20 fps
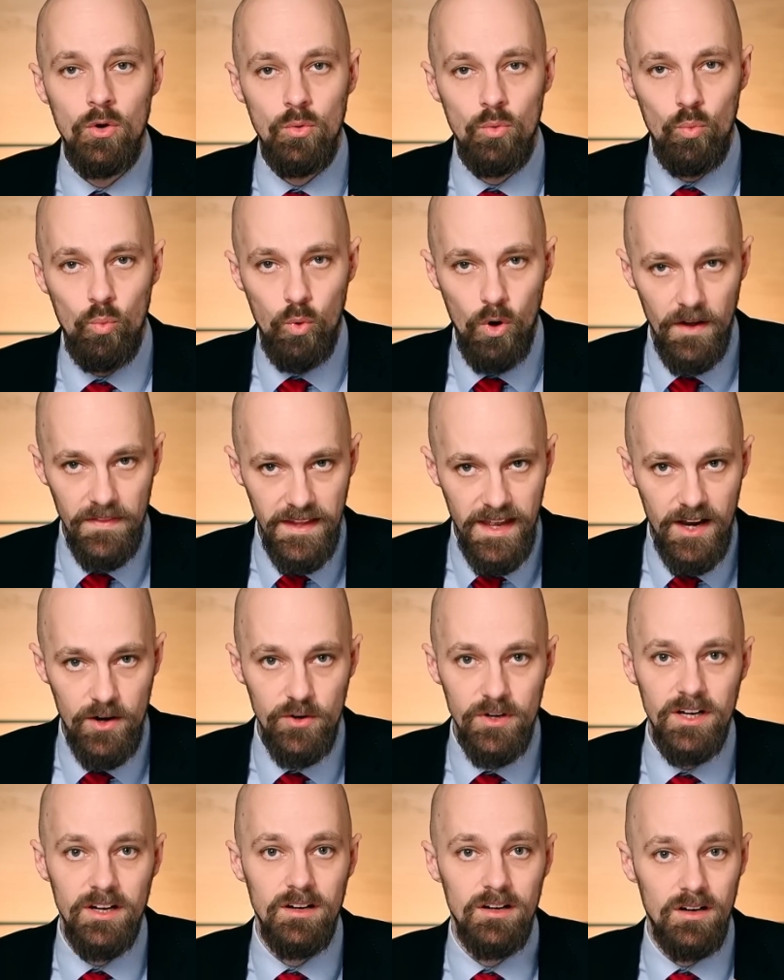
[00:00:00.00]
One
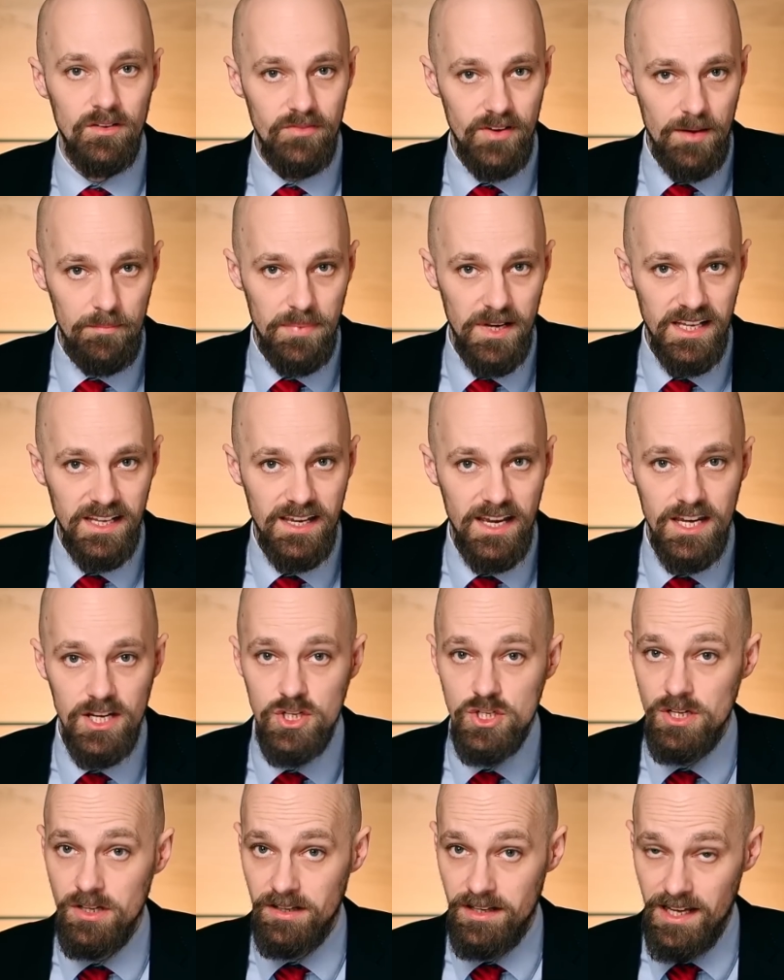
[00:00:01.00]
area of
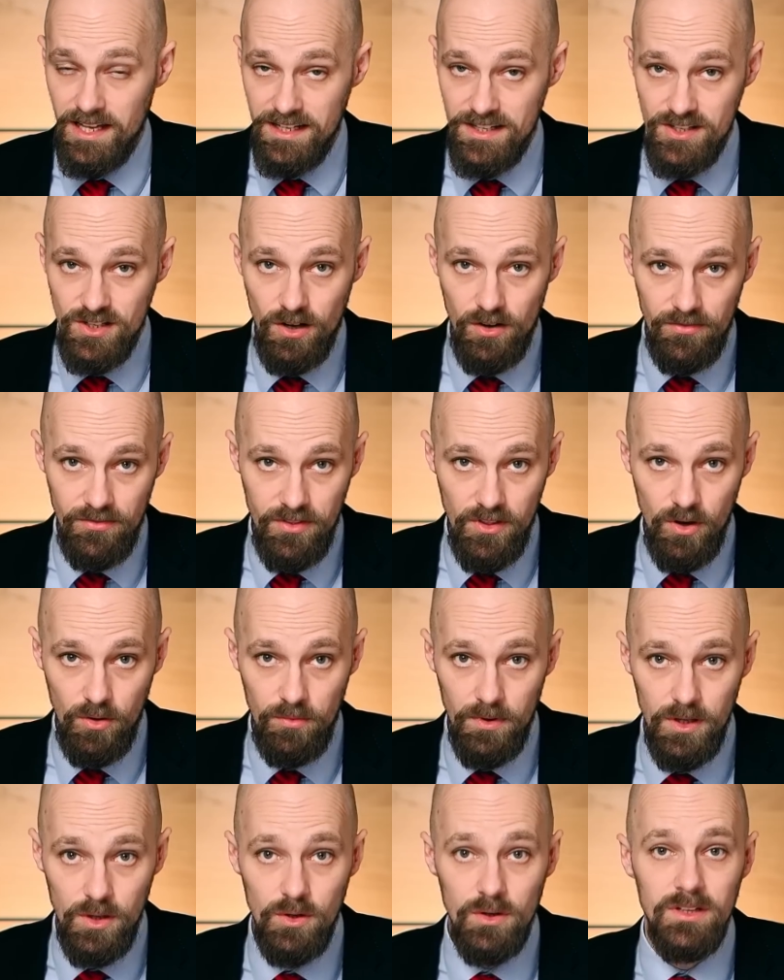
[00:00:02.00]
application that is often
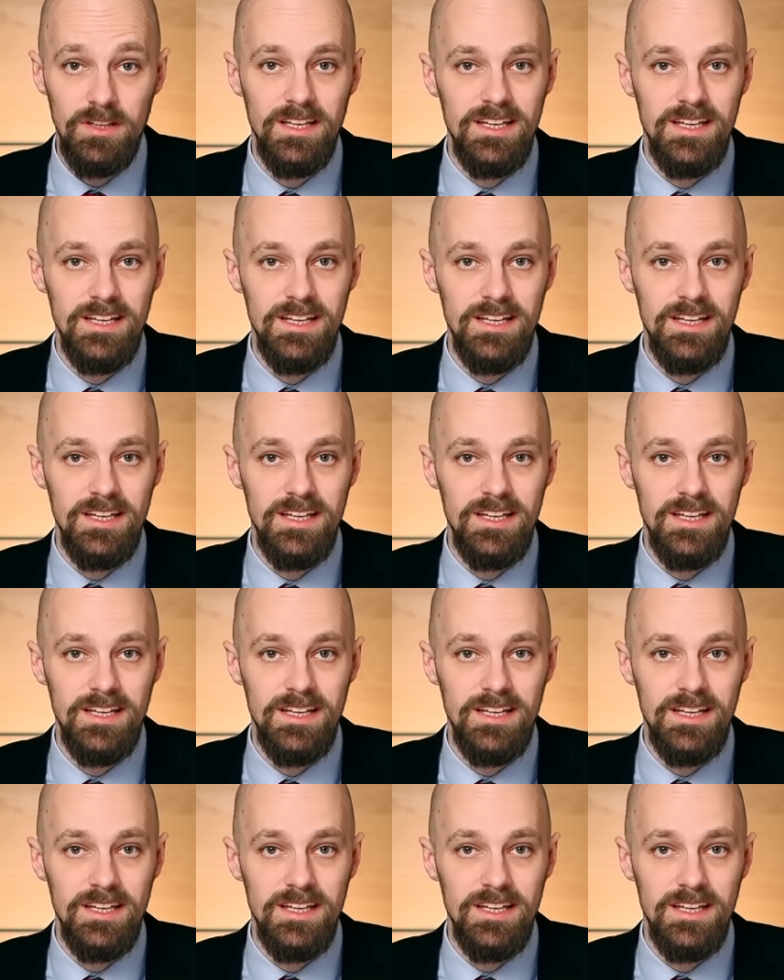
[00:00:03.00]
overlooked